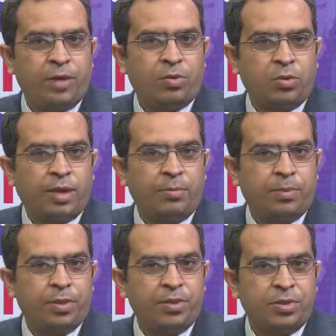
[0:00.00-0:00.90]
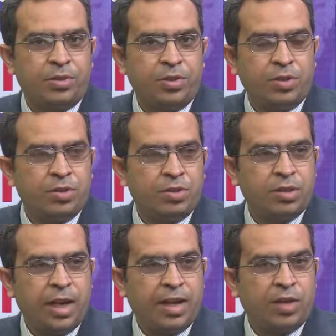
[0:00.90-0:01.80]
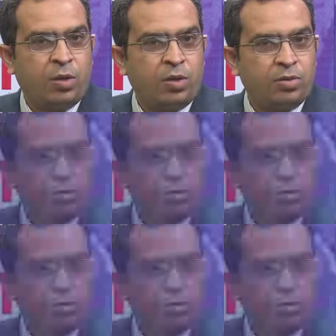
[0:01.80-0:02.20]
coat hypertension which is added on